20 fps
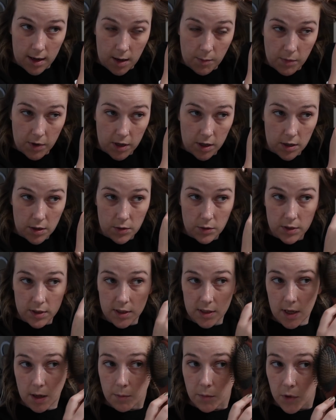I'm gonna do
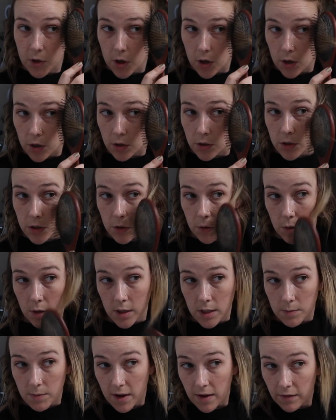some curls
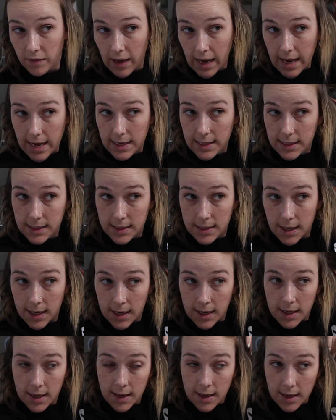towards my face
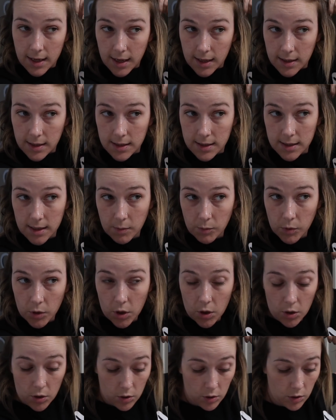and some
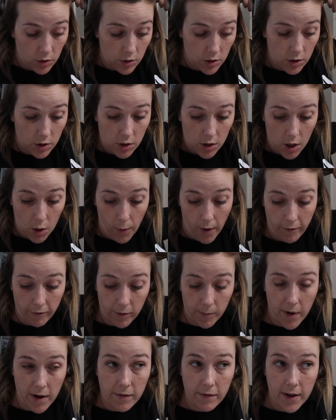curls away
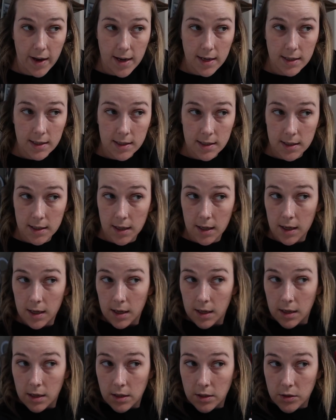from my face
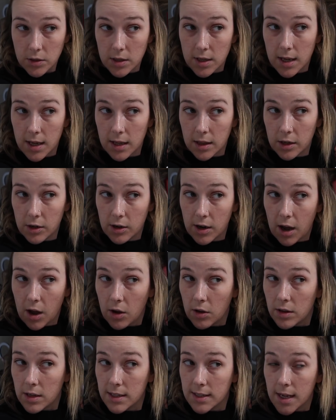so that they're not
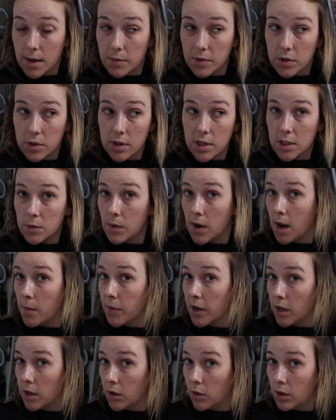all the same. So this one
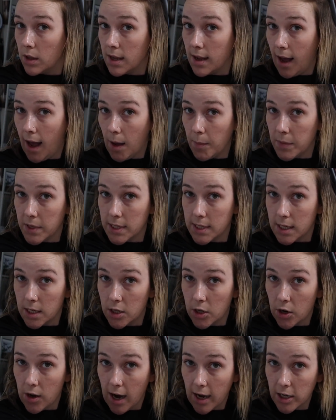I'm gonna go the
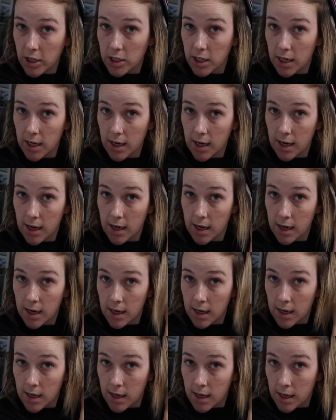opposite direction.
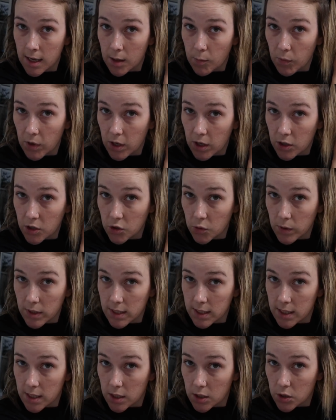I'm gonna
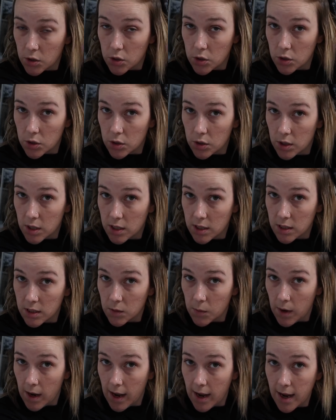twist it
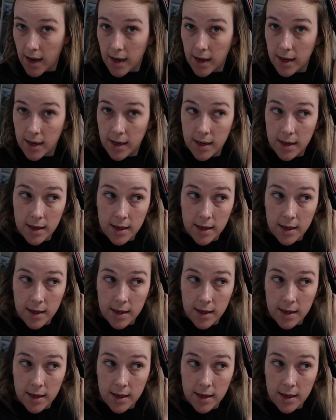this way.